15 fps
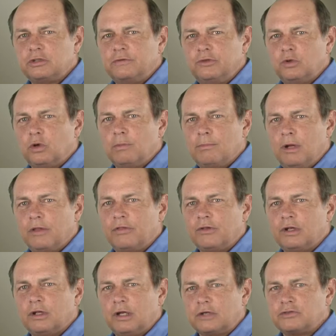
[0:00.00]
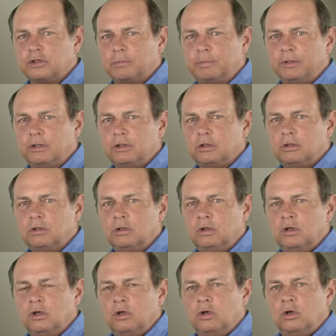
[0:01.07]
of your monthly electric bill,
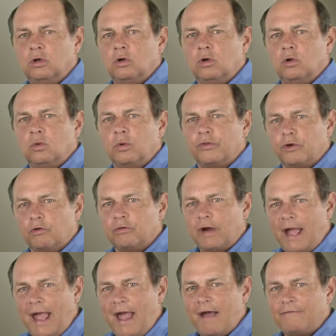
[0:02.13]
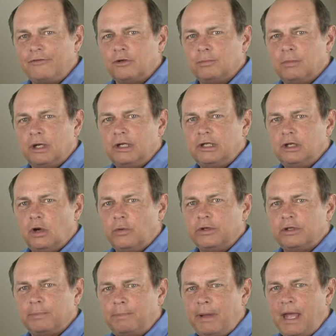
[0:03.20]
with over half your money
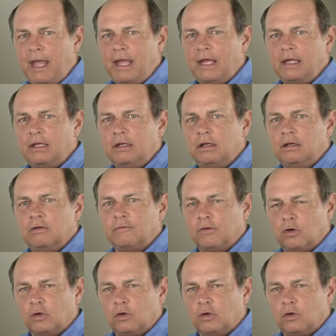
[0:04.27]
going to pay for